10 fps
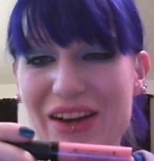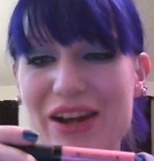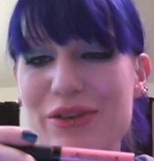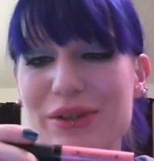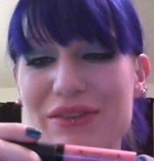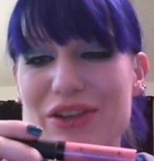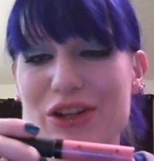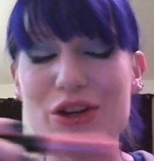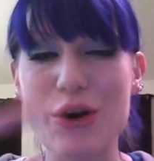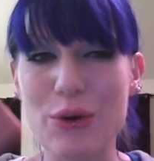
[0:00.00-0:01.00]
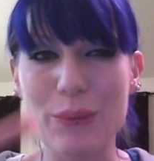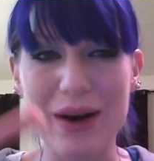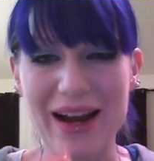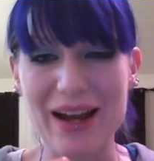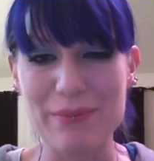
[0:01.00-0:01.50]
I don't even know
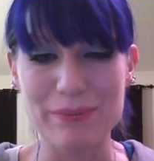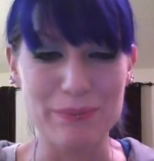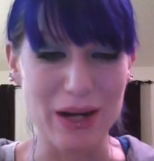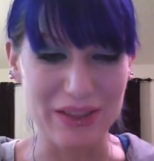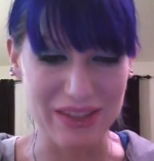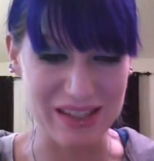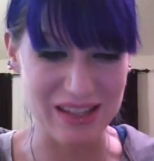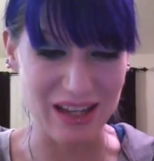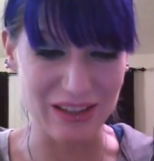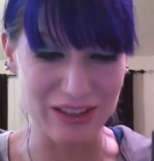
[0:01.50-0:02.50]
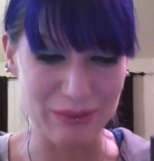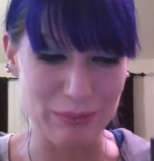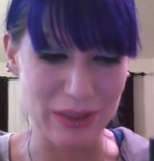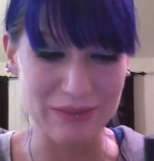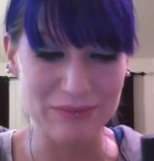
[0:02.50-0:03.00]
why I bought this color,
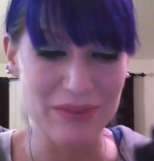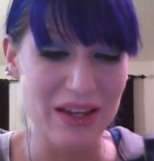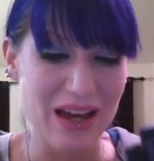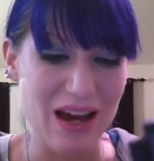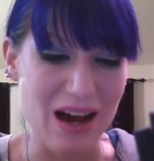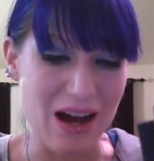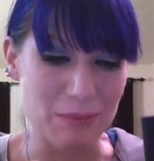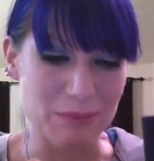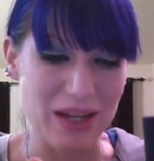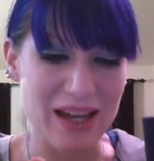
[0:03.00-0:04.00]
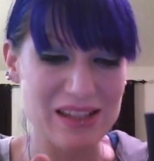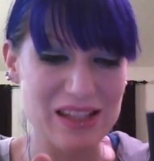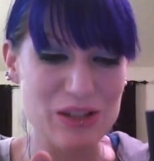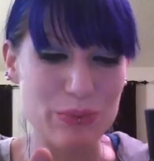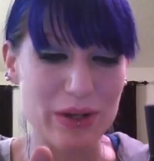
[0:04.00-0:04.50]
but it has
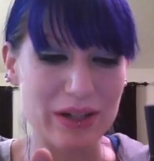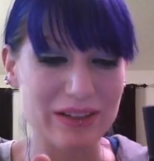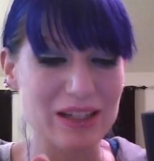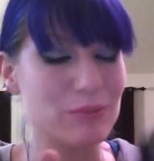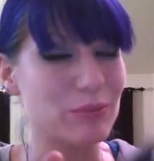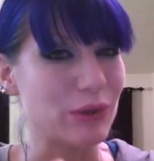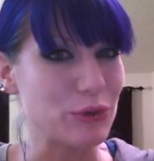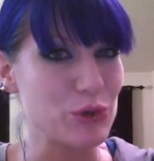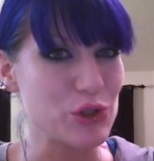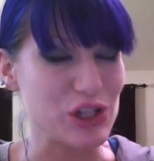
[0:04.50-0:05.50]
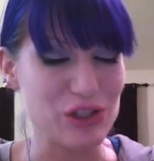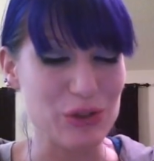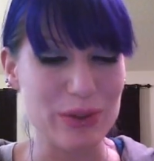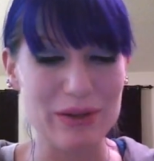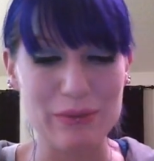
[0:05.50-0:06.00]
this weird kind of blue sheen
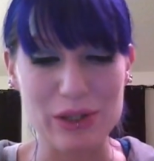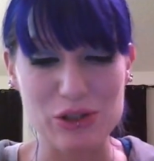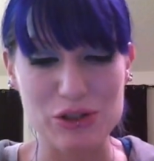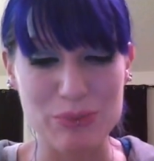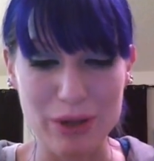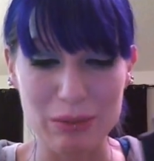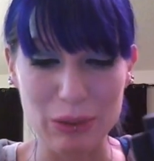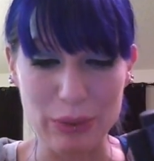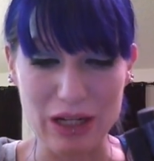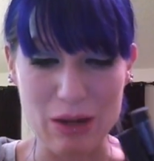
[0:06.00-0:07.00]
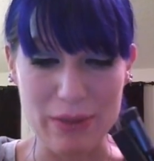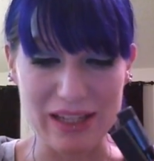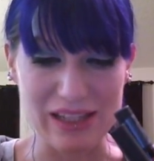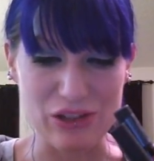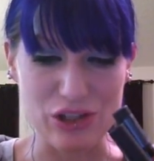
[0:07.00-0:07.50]
to it, which is probably what caught my
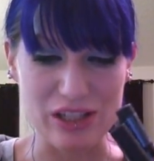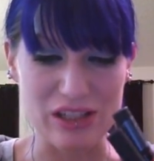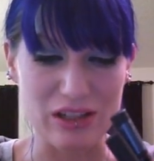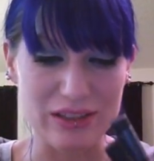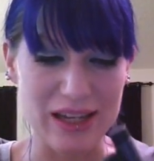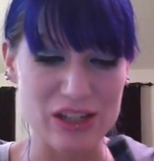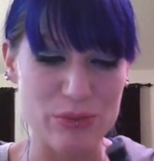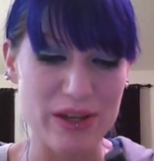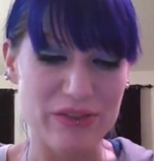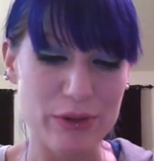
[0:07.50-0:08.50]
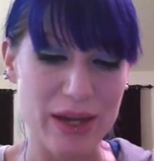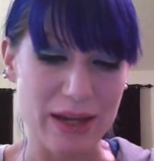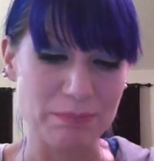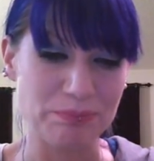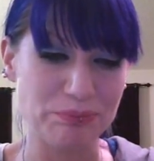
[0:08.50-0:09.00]
attention. It's called Catch Me If You
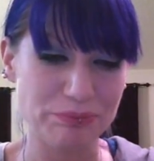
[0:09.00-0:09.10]
Can.